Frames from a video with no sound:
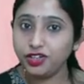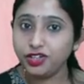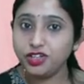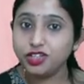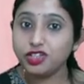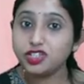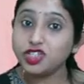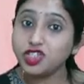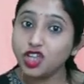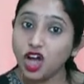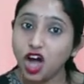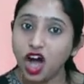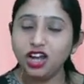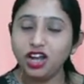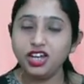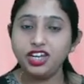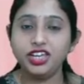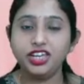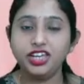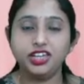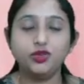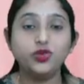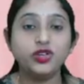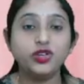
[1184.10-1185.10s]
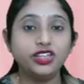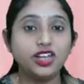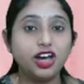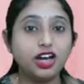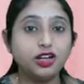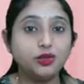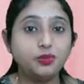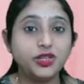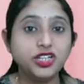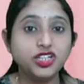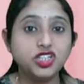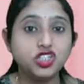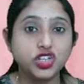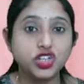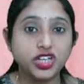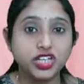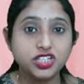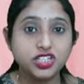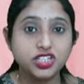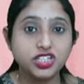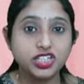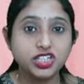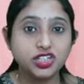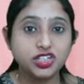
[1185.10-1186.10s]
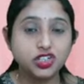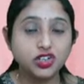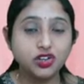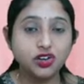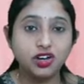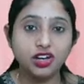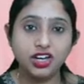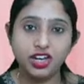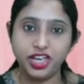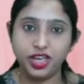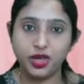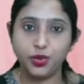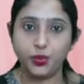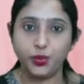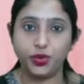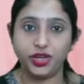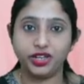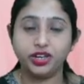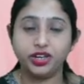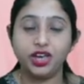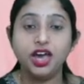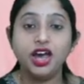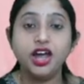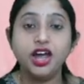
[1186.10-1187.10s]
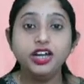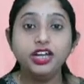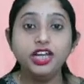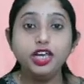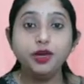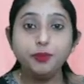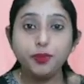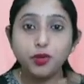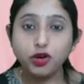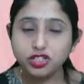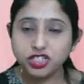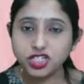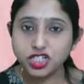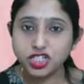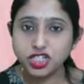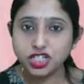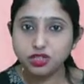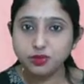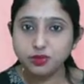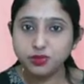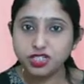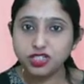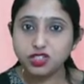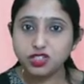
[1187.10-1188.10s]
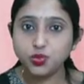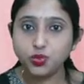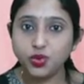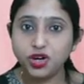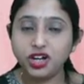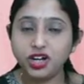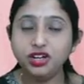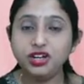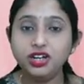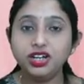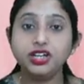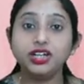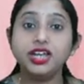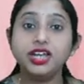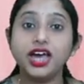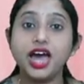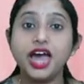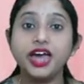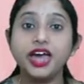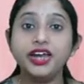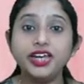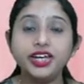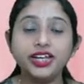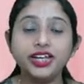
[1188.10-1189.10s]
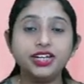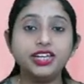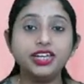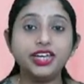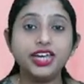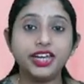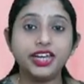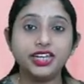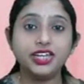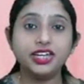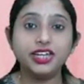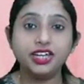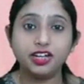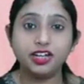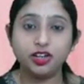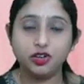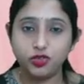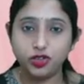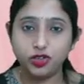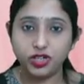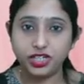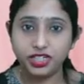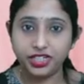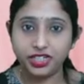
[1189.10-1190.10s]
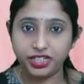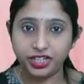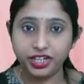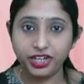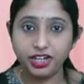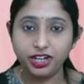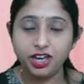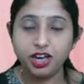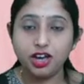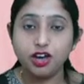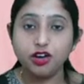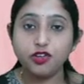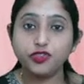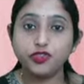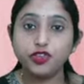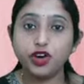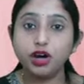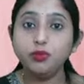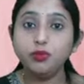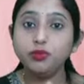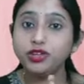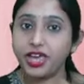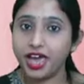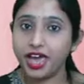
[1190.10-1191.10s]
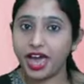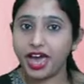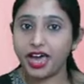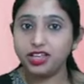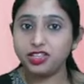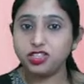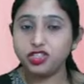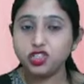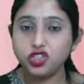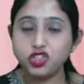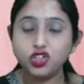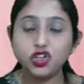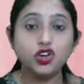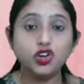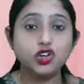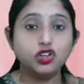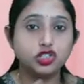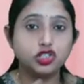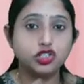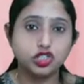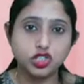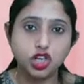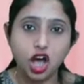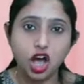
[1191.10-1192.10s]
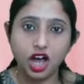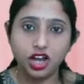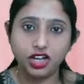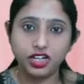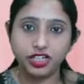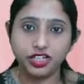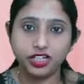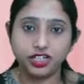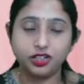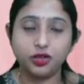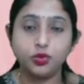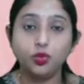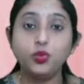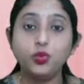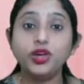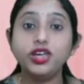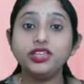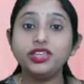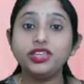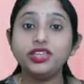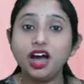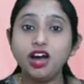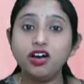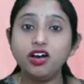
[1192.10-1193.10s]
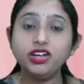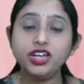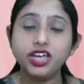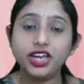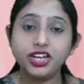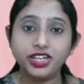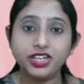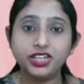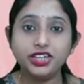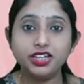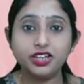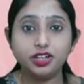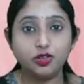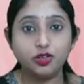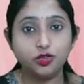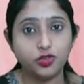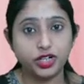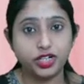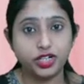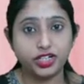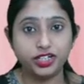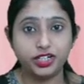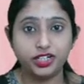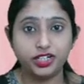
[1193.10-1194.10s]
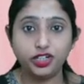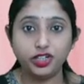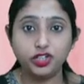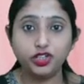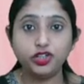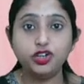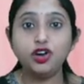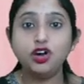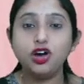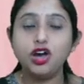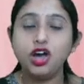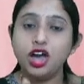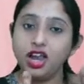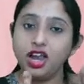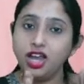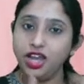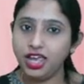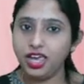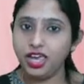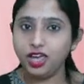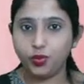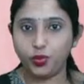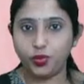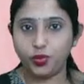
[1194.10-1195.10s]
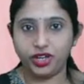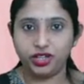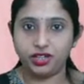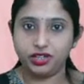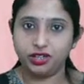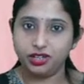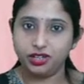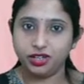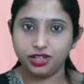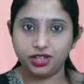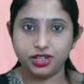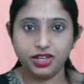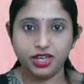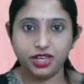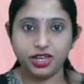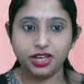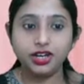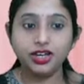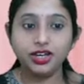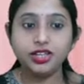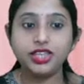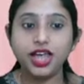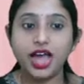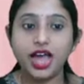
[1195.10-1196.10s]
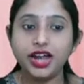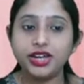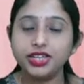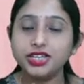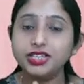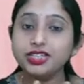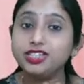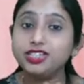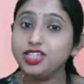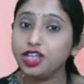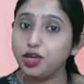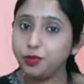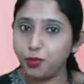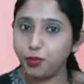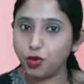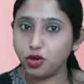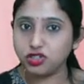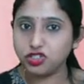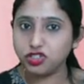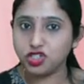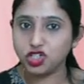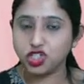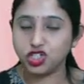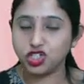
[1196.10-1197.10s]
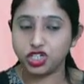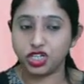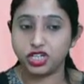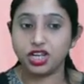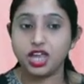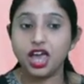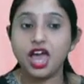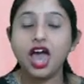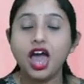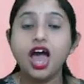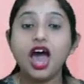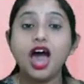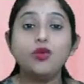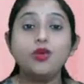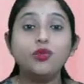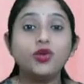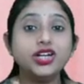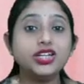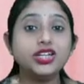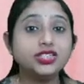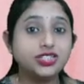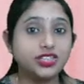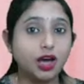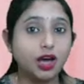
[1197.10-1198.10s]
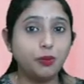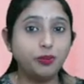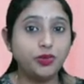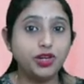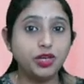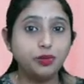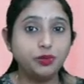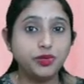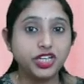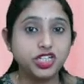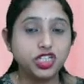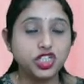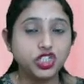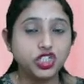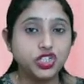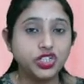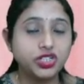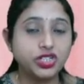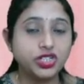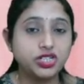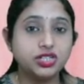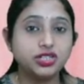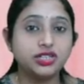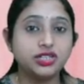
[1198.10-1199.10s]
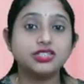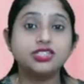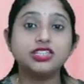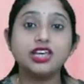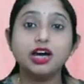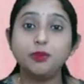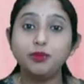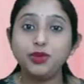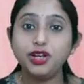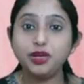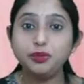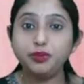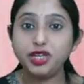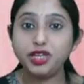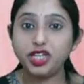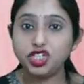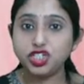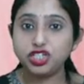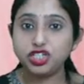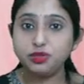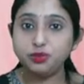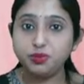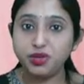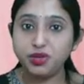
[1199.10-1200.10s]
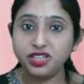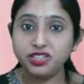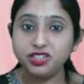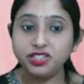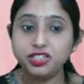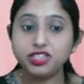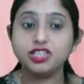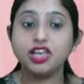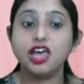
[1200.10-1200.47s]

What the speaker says: solid without being changed into liquid. Deposition means what? Directly getting converted from gas to solid without getting converted into liquid. Clear? That is deposition. And what is sublimation? Sublimation means